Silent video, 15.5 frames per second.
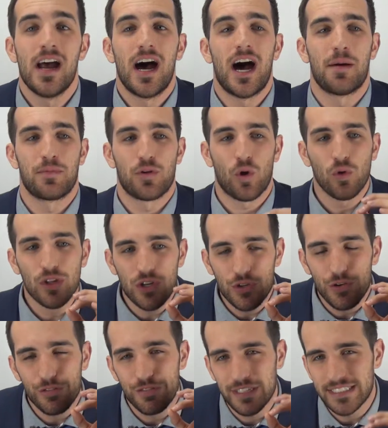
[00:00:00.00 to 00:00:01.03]
They're only
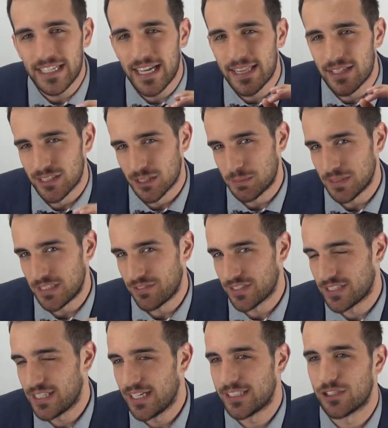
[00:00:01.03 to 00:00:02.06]
going to investigate those
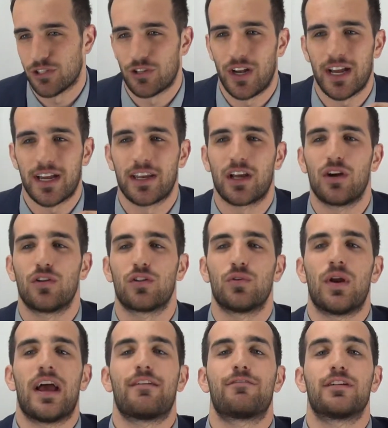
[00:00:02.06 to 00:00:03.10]
specific states, so they're not going to go
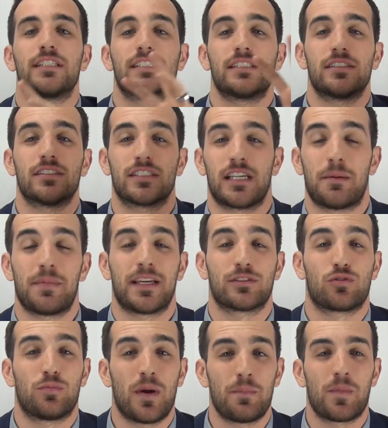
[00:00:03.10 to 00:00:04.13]
through every single state
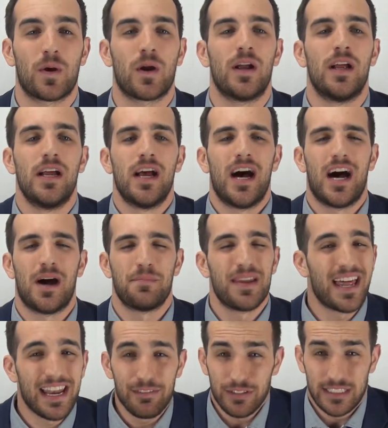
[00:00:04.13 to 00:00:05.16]
because remember,
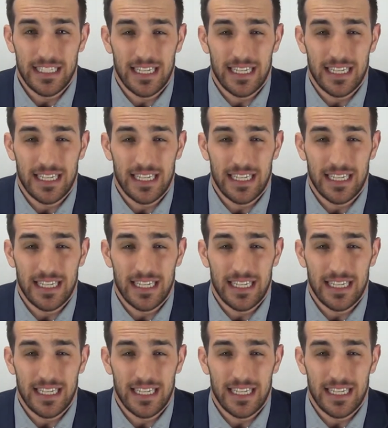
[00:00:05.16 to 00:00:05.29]
not every